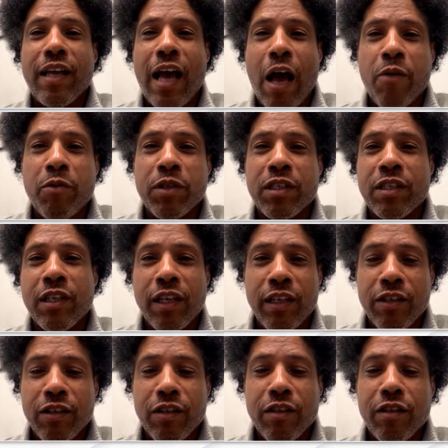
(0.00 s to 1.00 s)
I was still
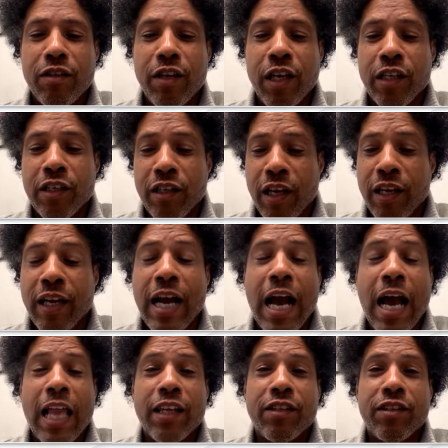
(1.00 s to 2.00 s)
in
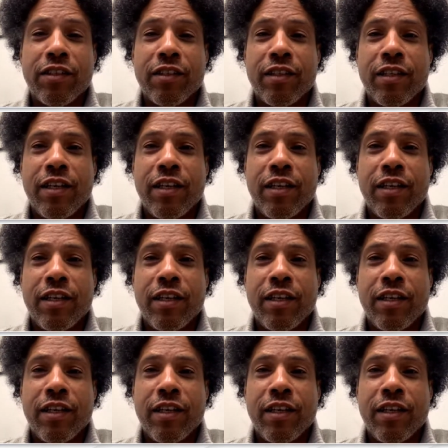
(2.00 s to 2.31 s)
college.